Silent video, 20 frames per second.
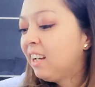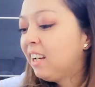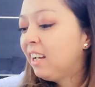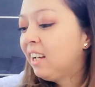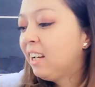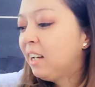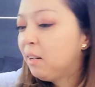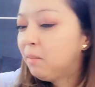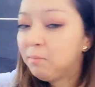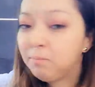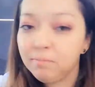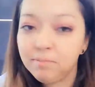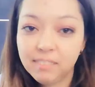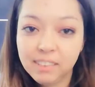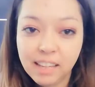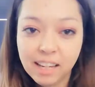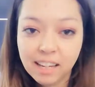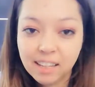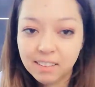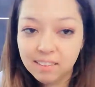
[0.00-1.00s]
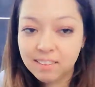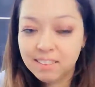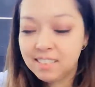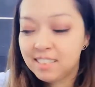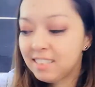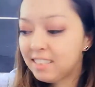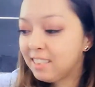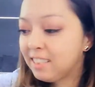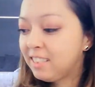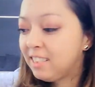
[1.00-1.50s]
Yeah, this
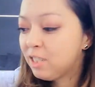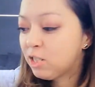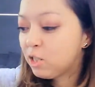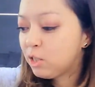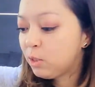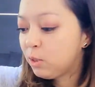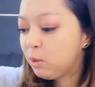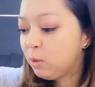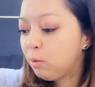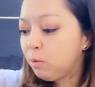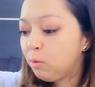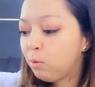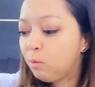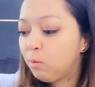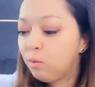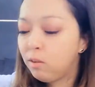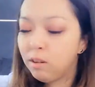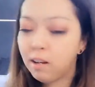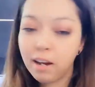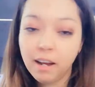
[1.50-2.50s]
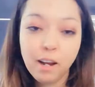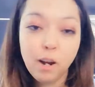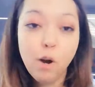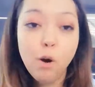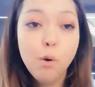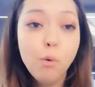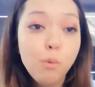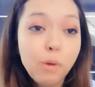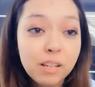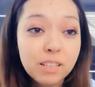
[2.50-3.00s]
is a tissue. I
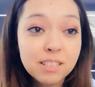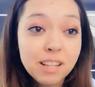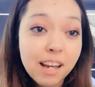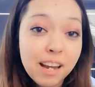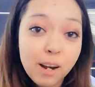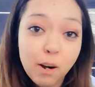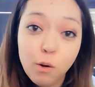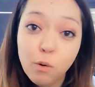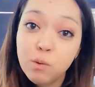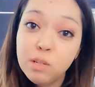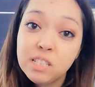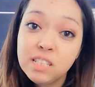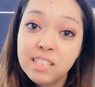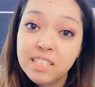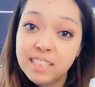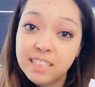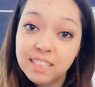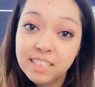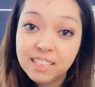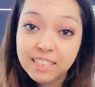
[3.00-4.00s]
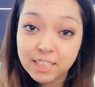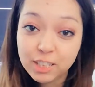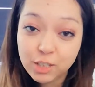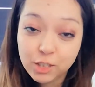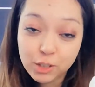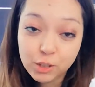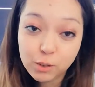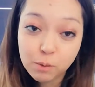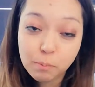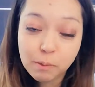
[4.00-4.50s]
always need a
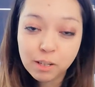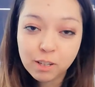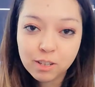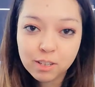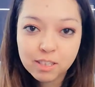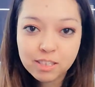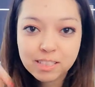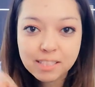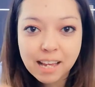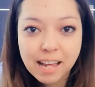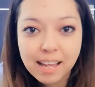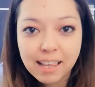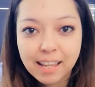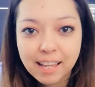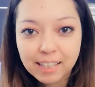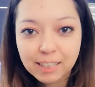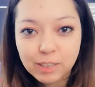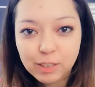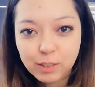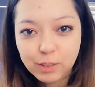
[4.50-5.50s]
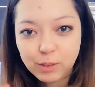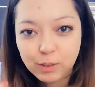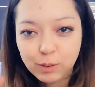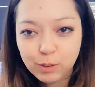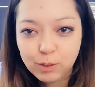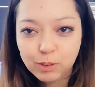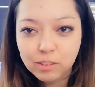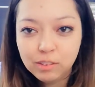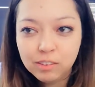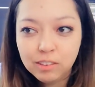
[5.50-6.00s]
tissue because I like to
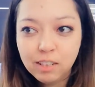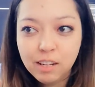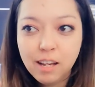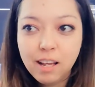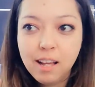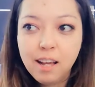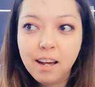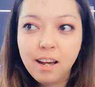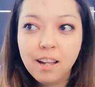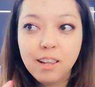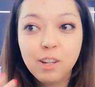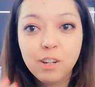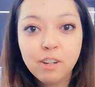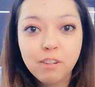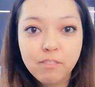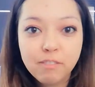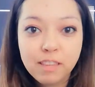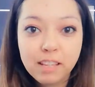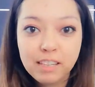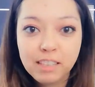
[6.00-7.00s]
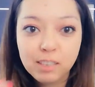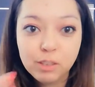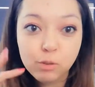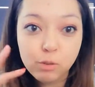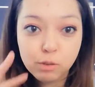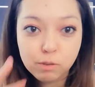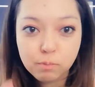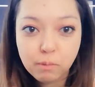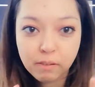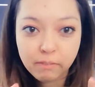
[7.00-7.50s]
do a lot of things
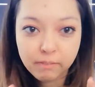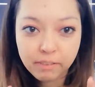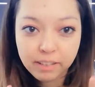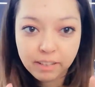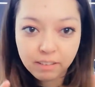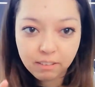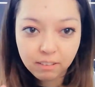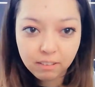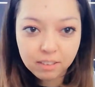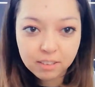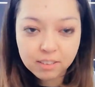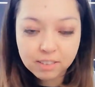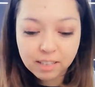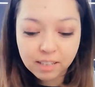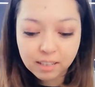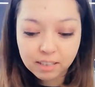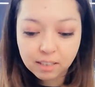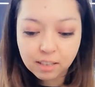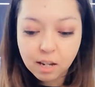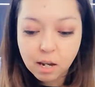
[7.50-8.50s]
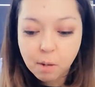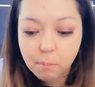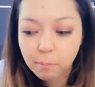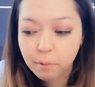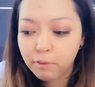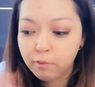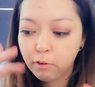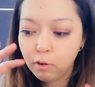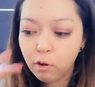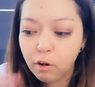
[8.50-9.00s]
with my fingers, and
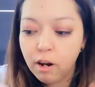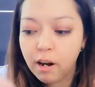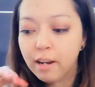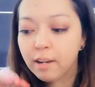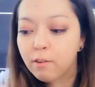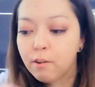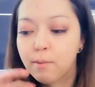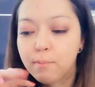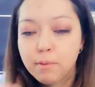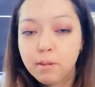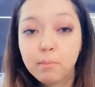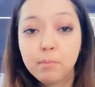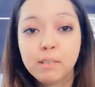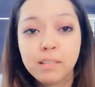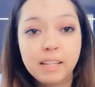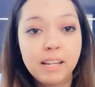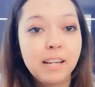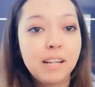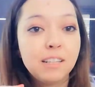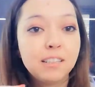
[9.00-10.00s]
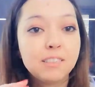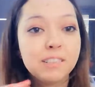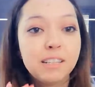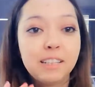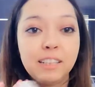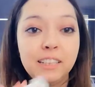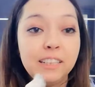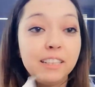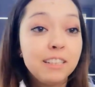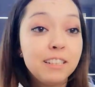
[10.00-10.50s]
before I grab something else I
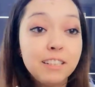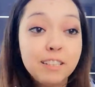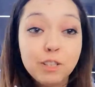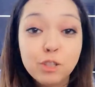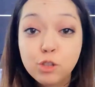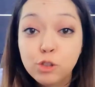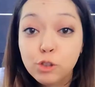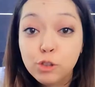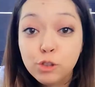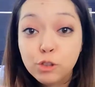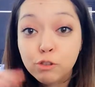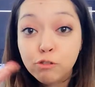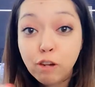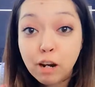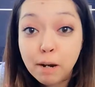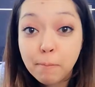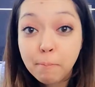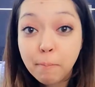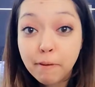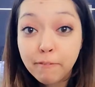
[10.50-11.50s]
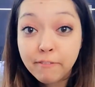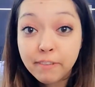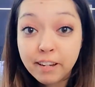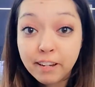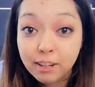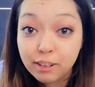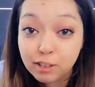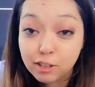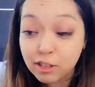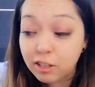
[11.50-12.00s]
need a tissue to wipe my
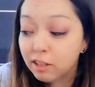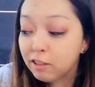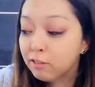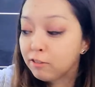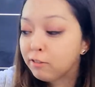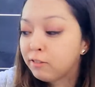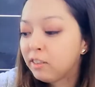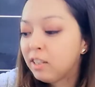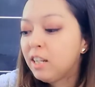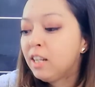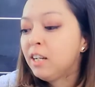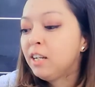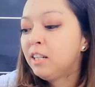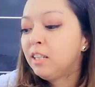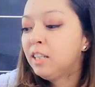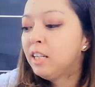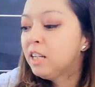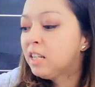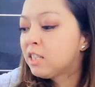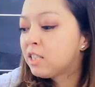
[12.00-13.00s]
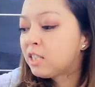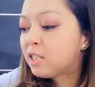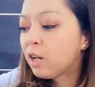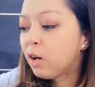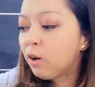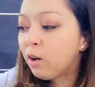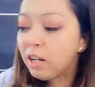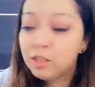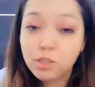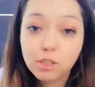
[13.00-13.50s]
fingers off. So
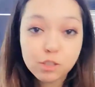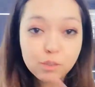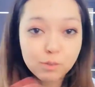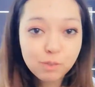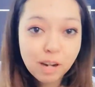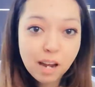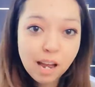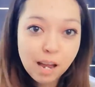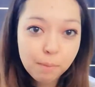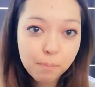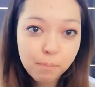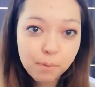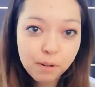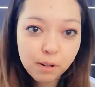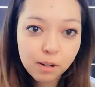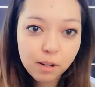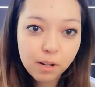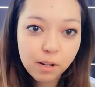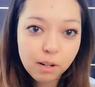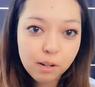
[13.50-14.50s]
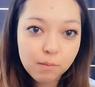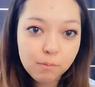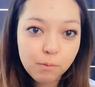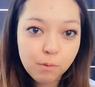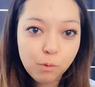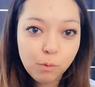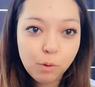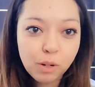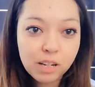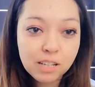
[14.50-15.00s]
I just grab
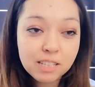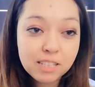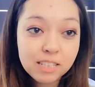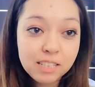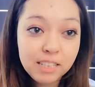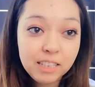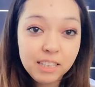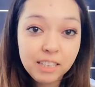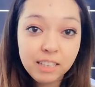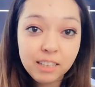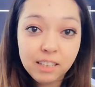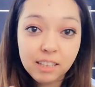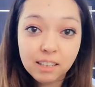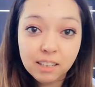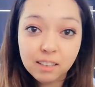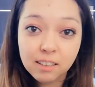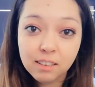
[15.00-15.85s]
what I see